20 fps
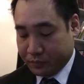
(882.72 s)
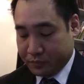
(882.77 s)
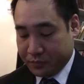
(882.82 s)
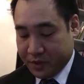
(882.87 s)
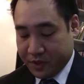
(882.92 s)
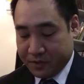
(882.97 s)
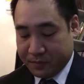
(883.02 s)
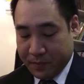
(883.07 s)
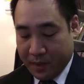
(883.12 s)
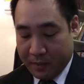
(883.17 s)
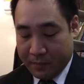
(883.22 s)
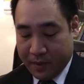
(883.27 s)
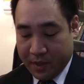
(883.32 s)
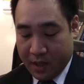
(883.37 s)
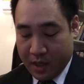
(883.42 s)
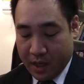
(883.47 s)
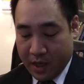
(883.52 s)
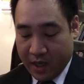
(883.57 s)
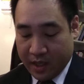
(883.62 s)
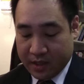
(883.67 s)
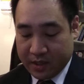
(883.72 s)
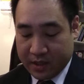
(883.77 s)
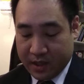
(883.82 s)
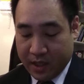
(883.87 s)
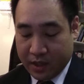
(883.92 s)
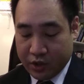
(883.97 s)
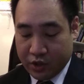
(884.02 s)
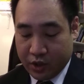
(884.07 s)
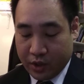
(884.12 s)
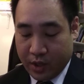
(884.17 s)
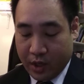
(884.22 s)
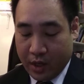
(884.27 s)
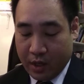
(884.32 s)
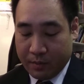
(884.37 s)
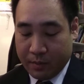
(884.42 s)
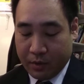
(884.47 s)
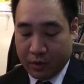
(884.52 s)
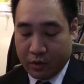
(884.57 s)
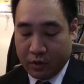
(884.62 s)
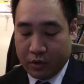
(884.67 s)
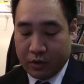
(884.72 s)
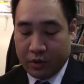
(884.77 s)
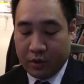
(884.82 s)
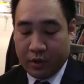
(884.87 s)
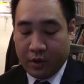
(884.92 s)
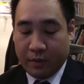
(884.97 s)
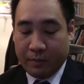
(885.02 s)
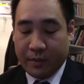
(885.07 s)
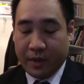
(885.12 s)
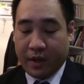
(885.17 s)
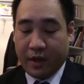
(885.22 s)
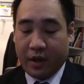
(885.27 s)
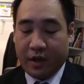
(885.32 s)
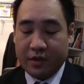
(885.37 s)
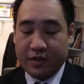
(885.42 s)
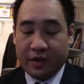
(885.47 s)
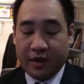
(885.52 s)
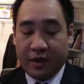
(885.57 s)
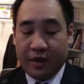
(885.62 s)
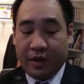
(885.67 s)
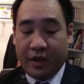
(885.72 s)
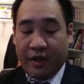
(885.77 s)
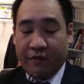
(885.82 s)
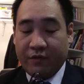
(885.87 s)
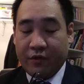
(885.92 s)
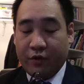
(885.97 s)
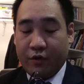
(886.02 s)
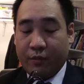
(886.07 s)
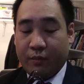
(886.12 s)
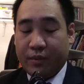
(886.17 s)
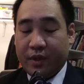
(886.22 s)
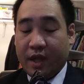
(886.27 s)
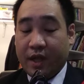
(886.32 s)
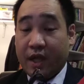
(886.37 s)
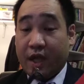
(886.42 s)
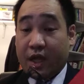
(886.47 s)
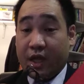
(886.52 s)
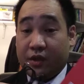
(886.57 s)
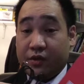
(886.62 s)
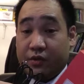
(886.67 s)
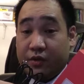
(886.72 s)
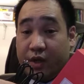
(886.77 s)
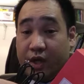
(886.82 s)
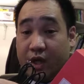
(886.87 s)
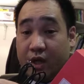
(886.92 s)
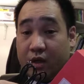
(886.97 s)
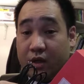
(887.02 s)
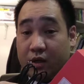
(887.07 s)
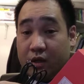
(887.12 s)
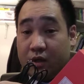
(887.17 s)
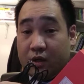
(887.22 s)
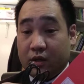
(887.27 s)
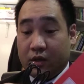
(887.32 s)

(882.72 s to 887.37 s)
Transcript: this might be an extension cable, because if you plug it into here,